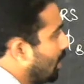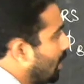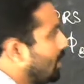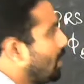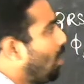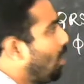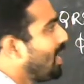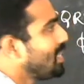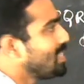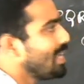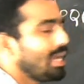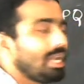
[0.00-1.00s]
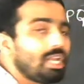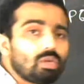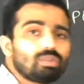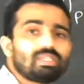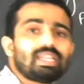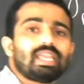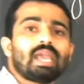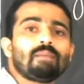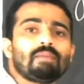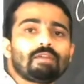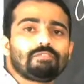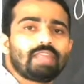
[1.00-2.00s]
Then what is the induced
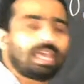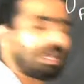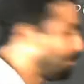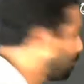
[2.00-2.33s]
EMF there?